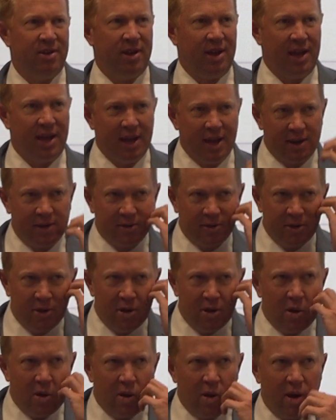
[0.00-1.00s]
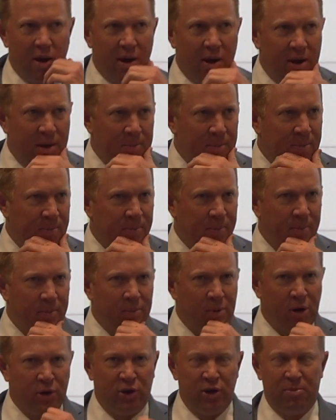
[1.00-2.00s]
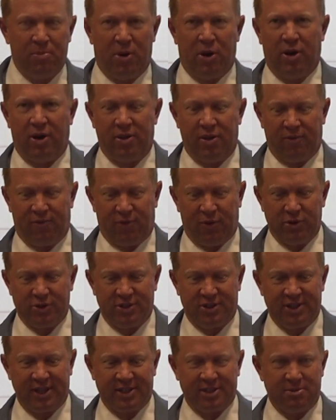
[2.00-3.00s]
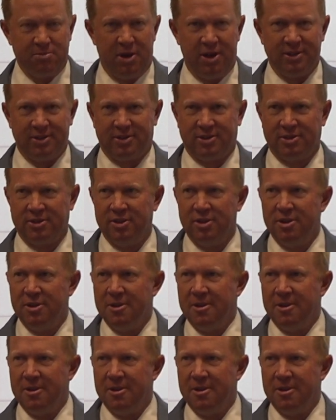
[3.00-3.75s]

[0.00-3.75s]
And a good part of the first 6 months